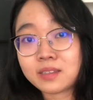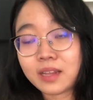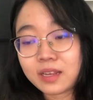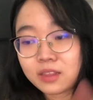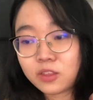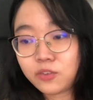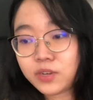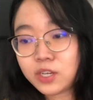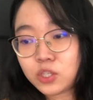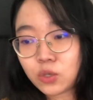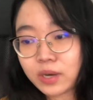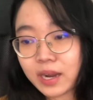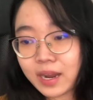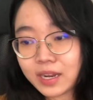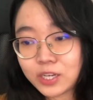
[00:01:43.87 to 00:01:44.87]
like three
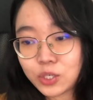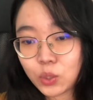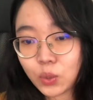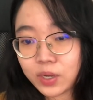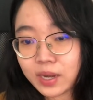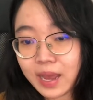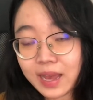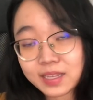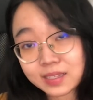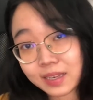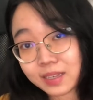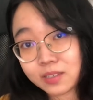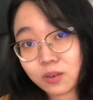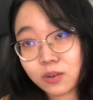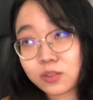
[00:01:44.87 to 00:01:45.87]
short
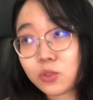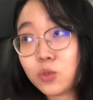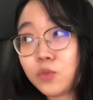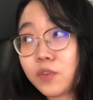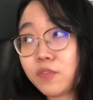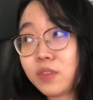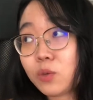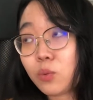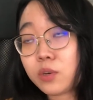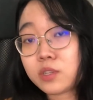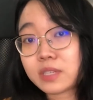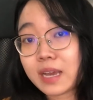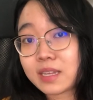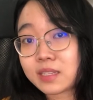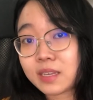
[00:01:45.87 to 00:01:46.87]
essays or 250 words
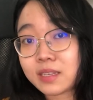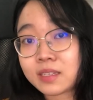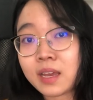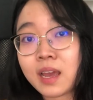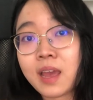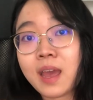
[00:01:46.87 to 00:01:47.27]
essays.